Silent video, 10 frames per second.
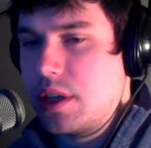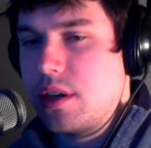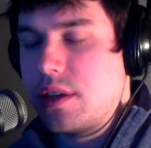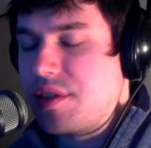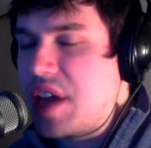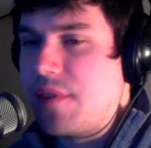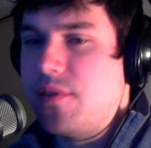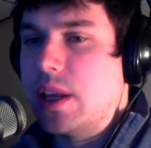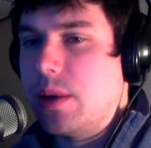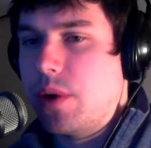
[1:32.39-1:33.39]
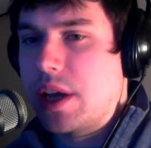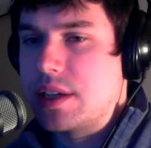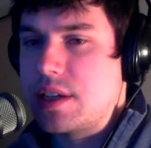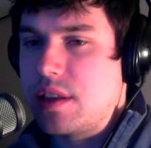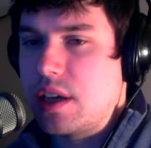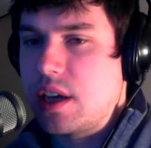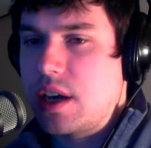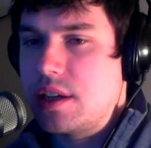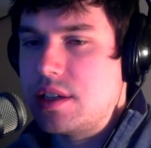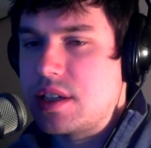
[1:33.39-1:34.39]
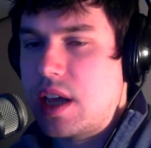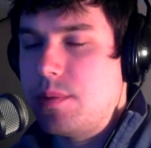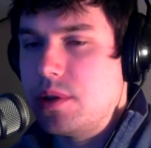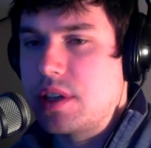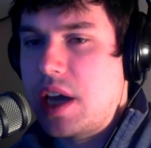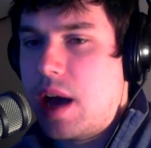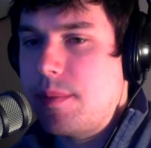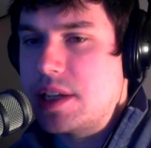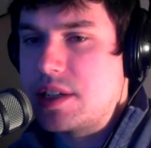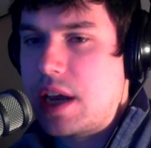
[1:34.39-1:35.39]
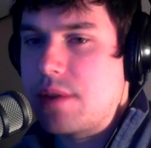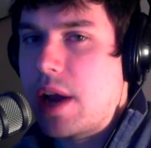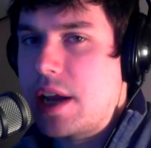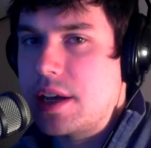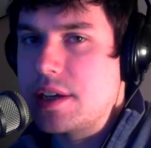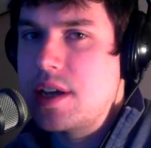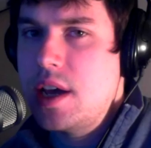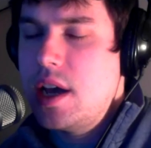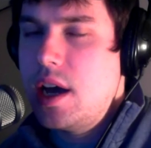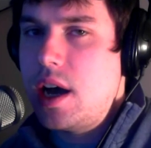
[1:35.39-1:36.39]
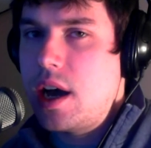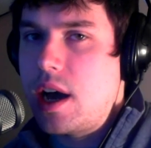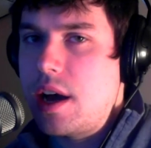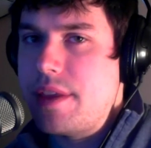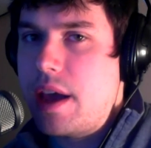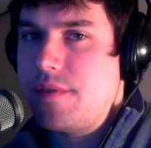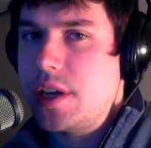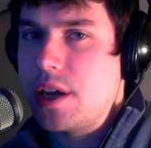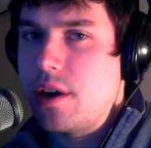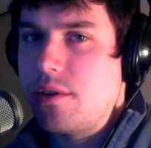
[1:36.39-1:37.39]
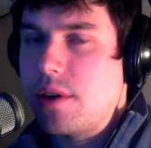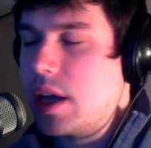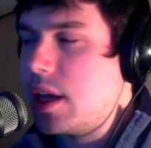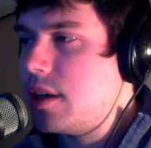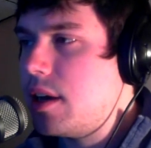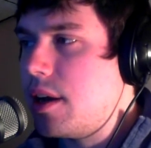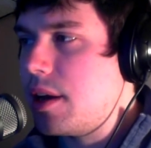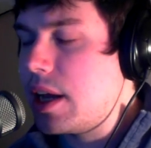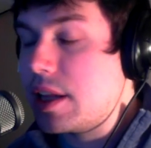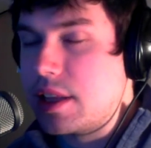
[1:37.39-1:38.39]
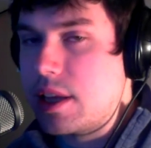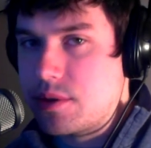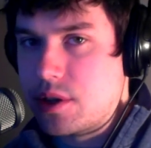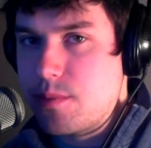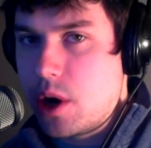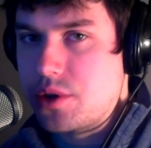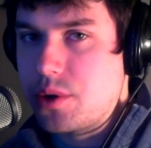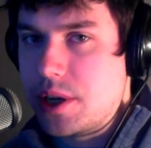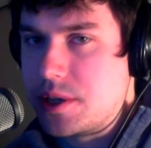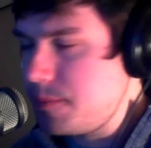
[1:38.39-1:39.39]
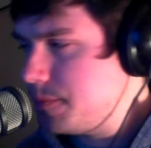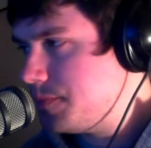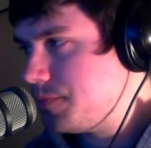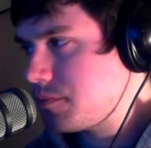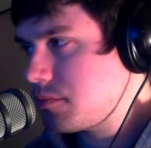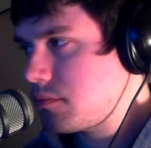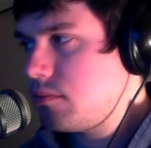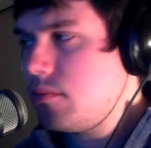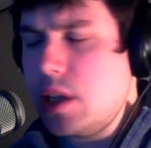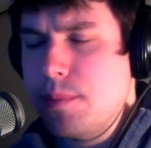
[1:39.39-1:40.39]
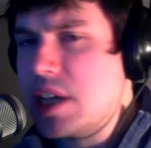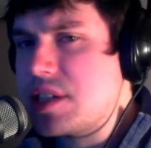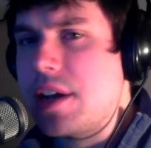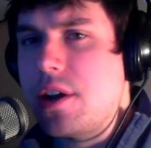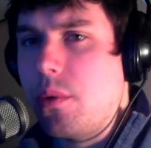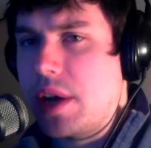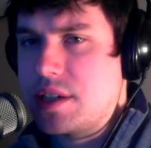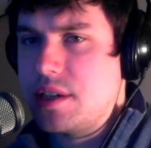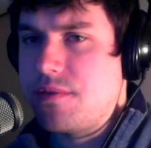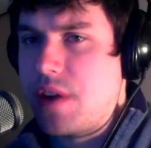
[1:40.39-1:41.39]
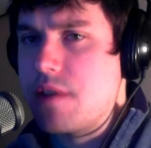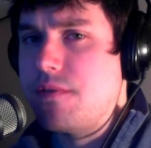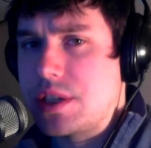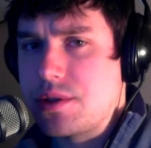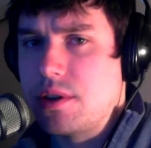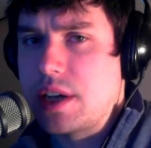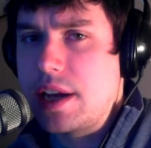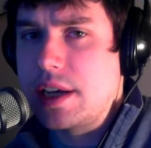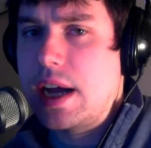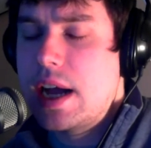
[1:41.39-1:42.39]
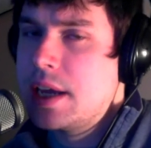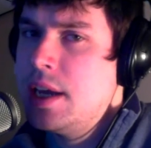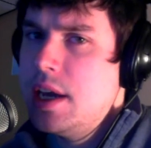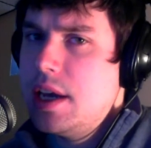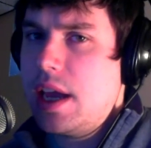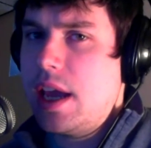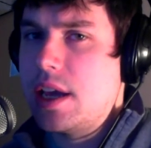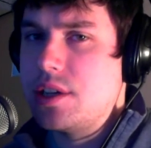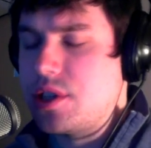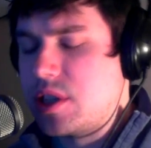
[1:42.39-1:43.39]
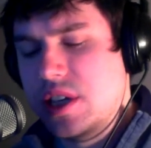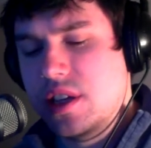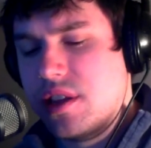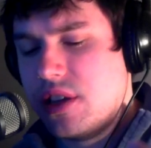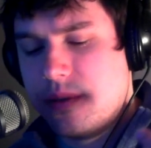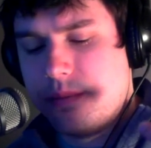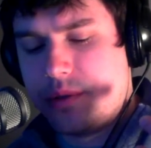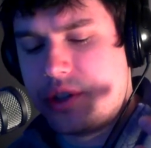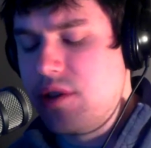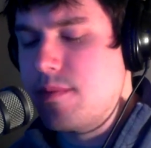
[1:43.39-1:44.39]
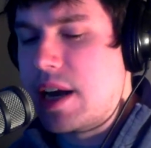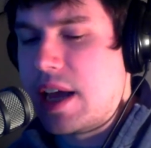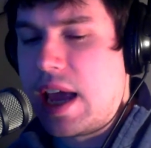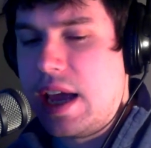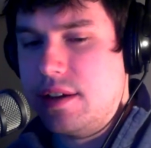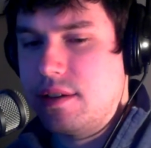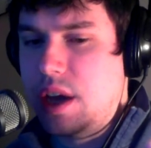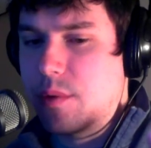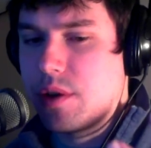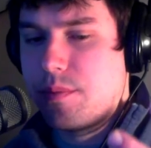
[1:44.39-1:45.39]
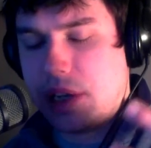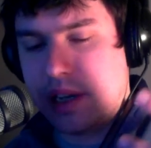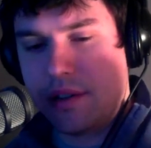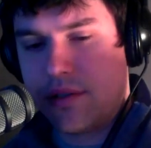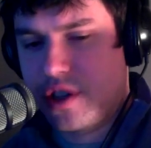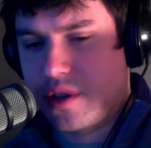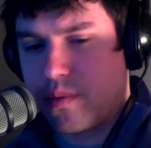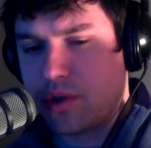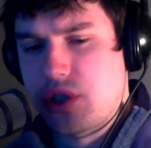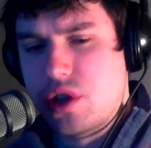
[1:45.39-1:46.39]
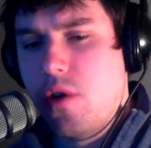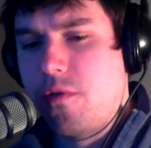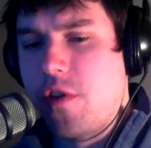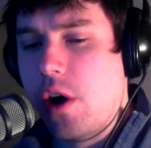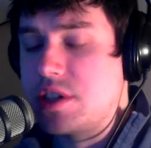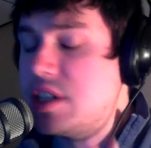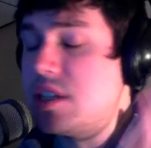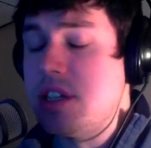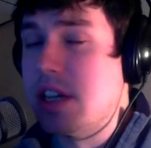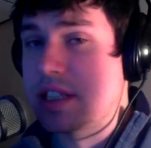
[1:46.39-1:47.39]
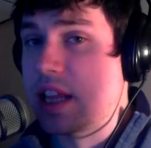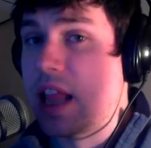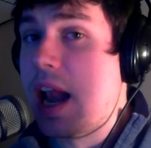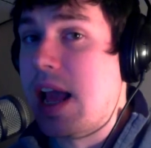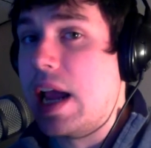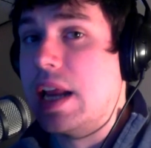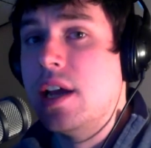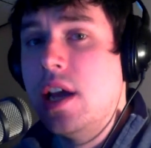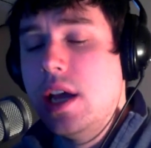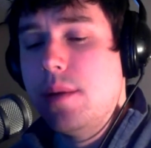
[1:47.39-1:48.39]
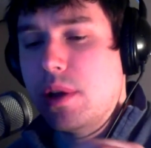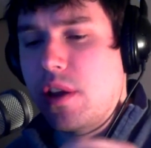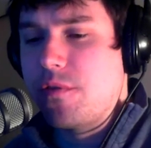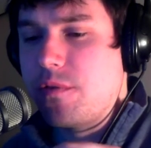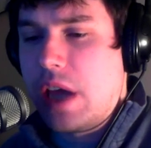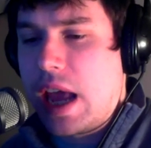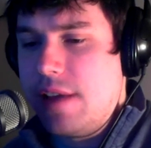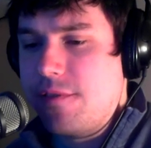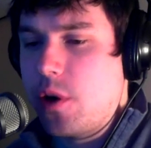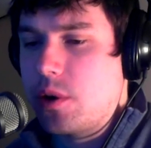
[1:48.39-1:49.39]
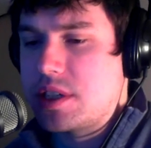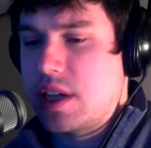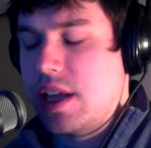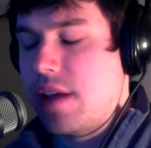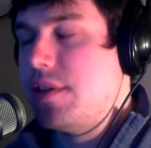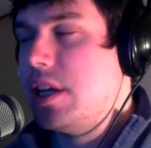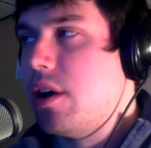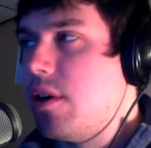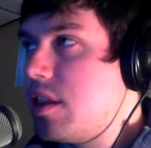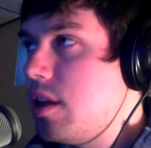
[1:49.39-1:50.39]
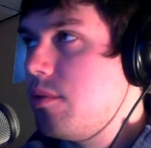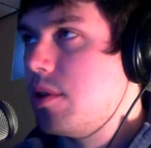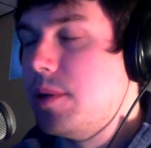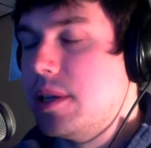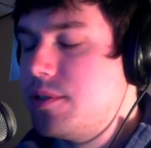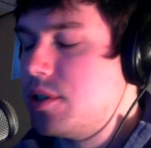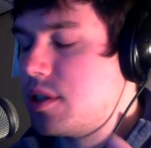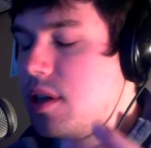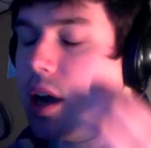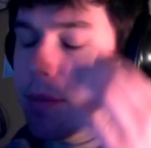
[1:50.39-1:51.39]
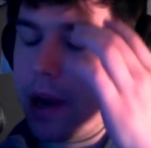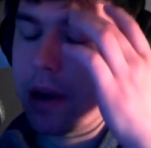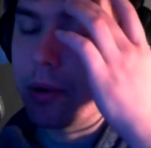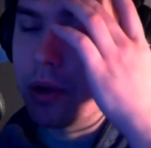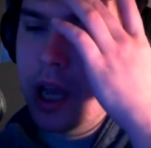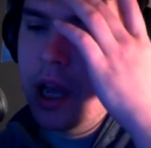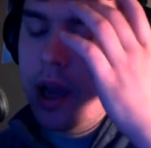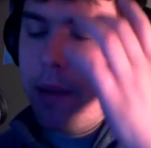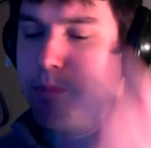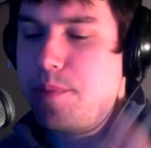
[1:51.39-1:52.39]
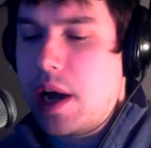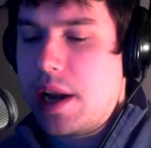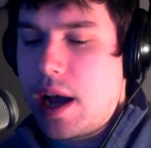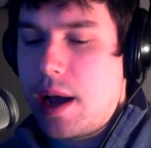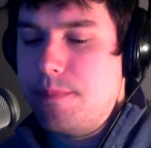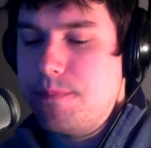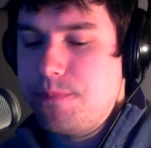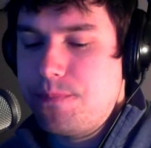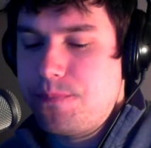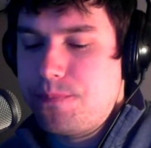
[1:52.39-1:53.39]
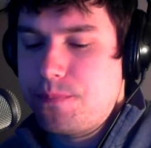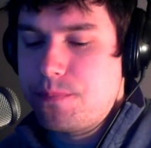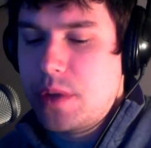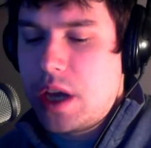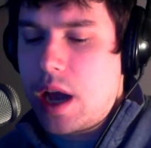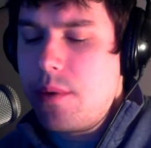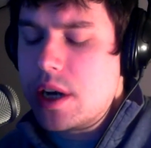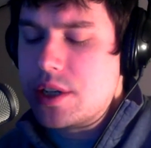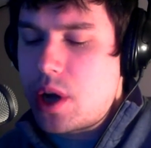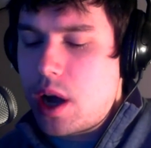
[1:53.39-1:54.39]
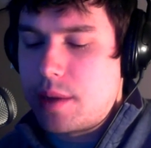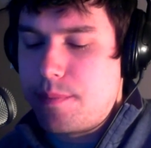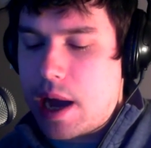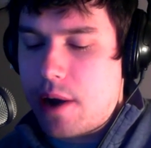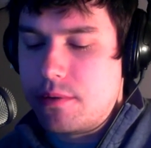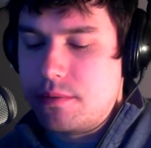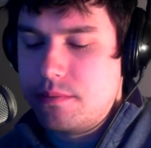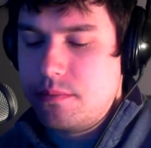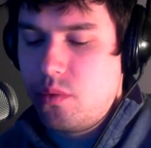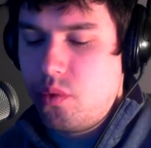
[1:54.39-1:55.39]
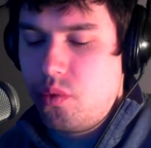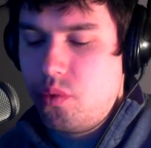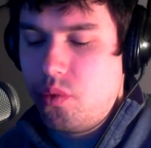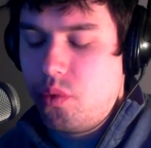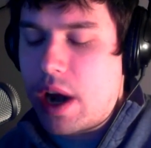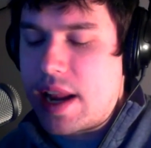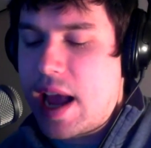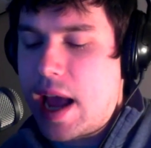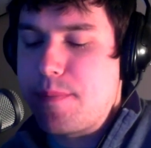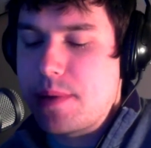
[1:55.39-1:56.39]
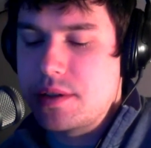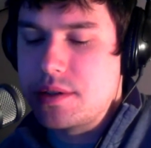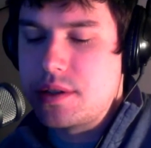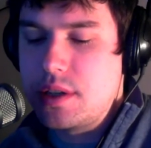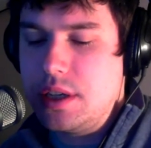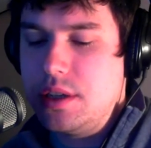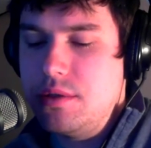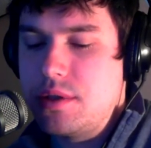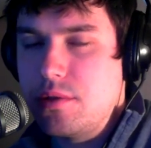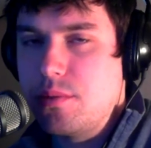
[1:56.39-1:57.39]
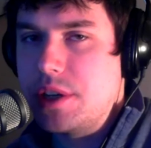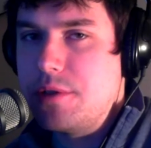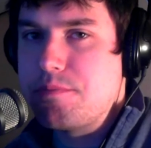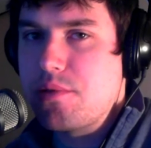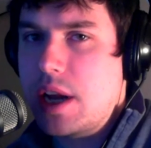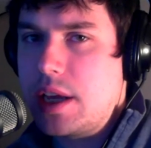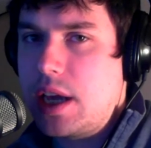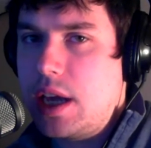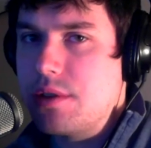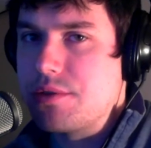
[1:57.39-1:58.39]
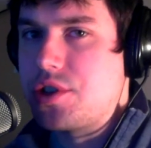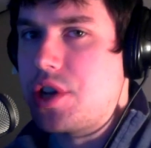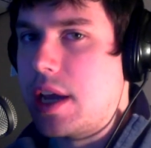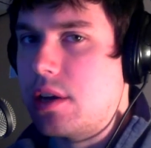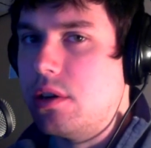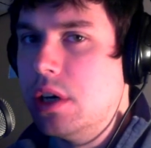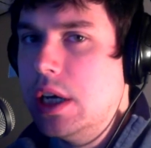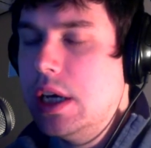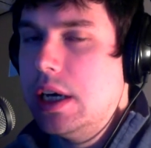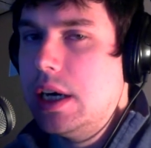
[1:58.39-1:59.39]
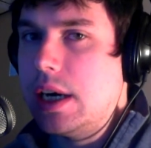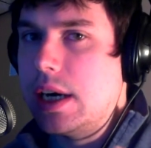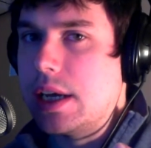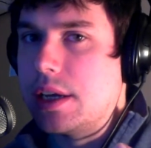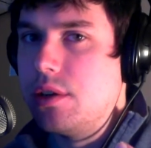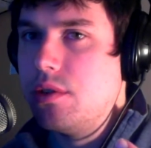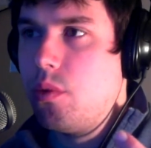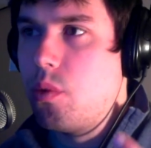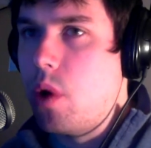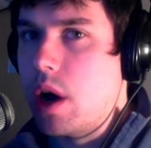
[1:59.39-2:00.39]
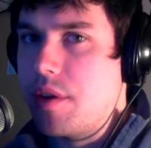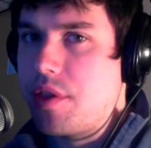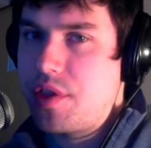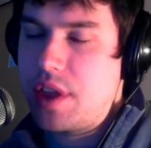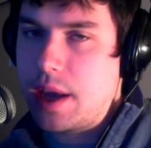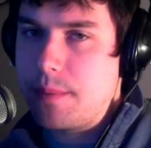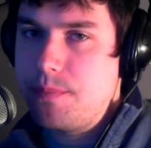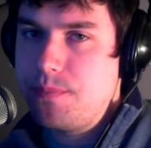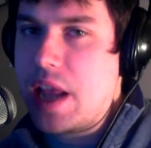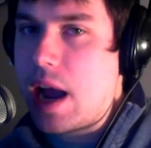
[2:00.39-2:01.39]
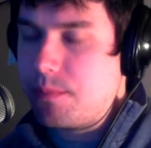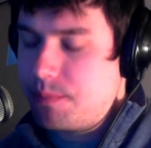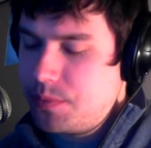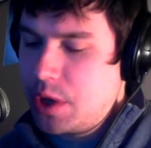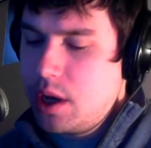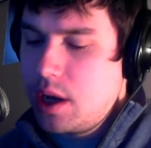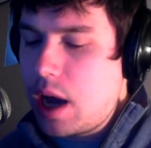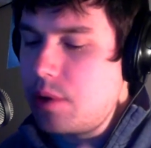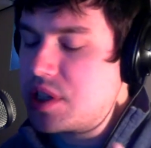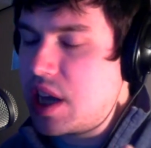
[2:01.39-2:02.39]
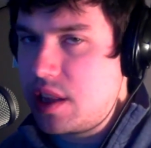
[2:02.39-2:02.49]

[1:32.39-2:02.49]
thankfully, Wings I think uh, disabled comments and ratings uh, on that video, and uh, and I think that was a smart choice because I know Wings, he's a very visceral kind of guy, and just the the sheer amount of hate that would have been just so focused. He still gets a lot of hate, but the hate focused on that video, I think, would have been just unbearable. But uh, I want to talk about what happens in YouTube when you predicate your channel on one thing. Now, I will say